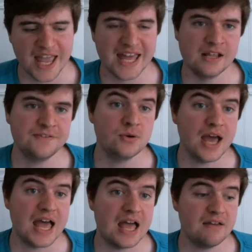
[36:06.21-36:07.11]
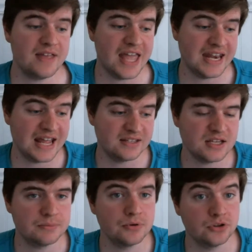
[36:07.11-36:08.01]
And if you have an
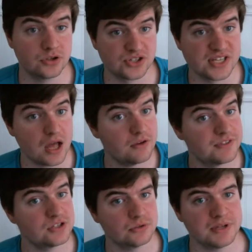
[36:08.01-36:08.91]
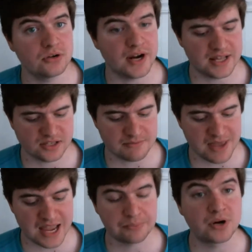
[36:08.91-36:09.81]
antique booth yourself, these would be great to
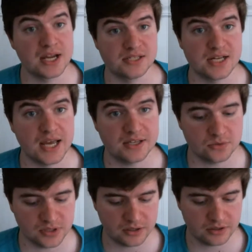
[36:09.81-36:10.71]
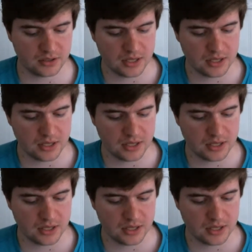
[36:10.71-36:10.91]
make price tags with.